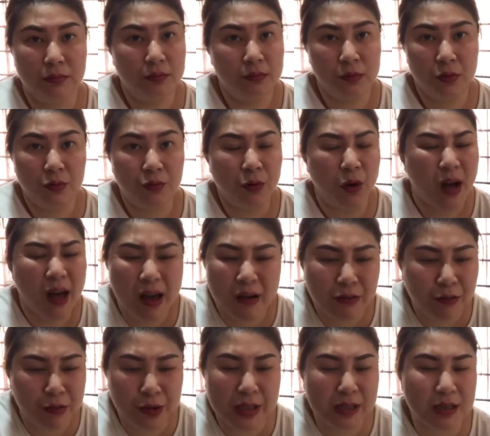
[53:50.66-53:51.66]
for
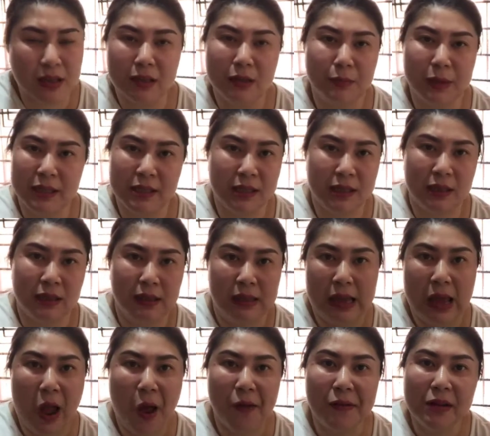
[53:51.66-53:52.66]
health reason basically.
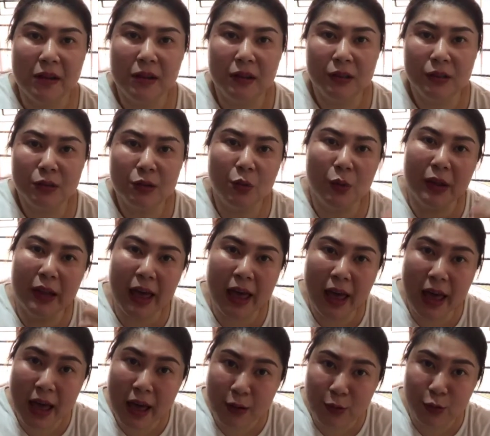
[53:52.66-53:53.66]
So what
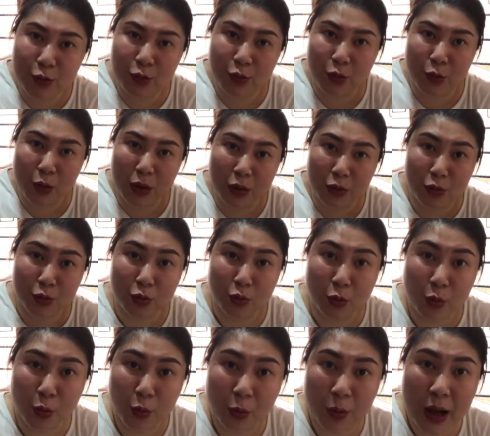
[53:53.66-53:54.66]
else you want to
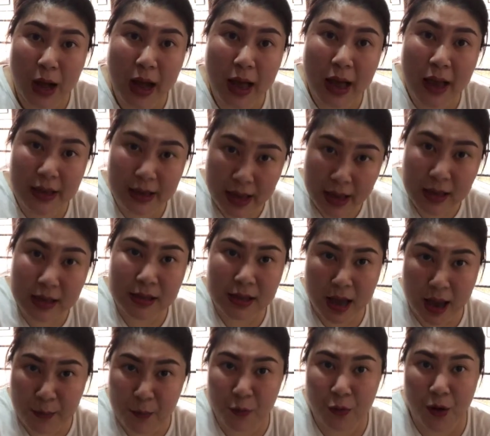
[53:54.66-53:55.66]
know? Yes,
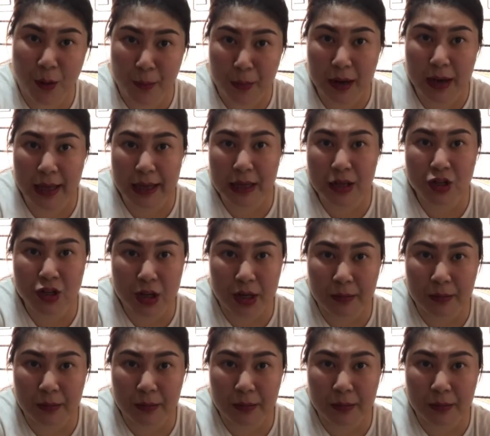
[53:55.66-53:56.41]
I'm from Malaysia.